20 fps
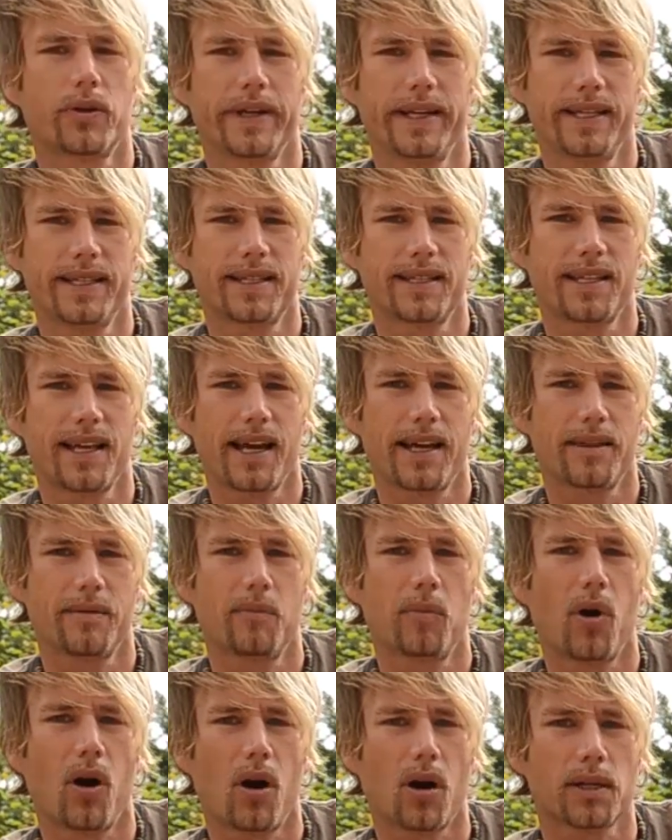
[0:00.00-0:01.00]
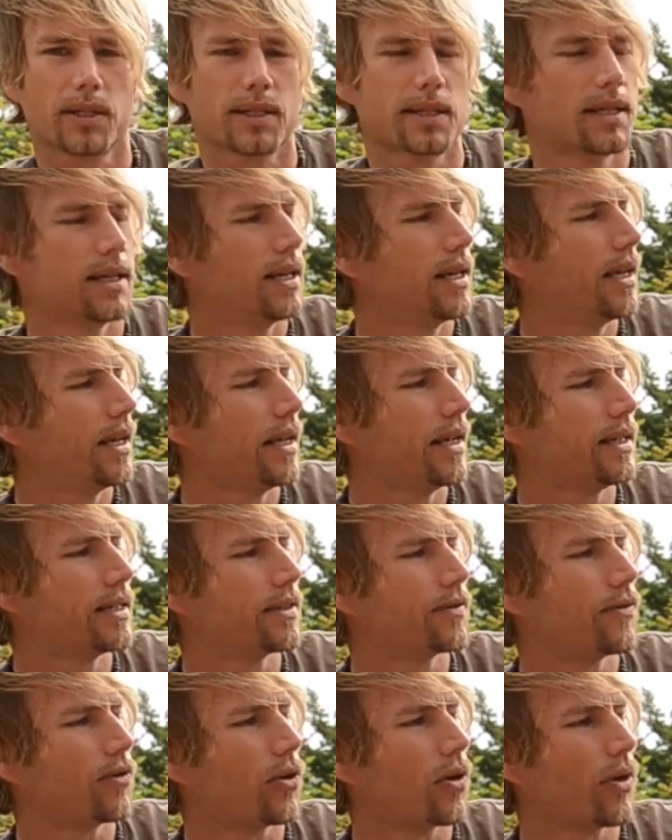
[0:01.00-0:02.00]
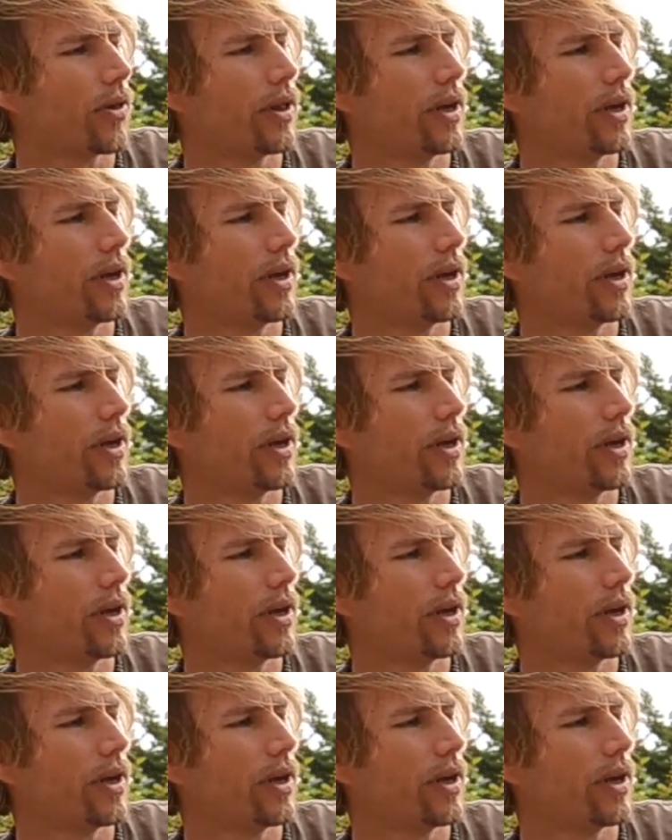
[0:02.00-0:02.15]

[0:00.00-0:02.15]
inside the box. It's for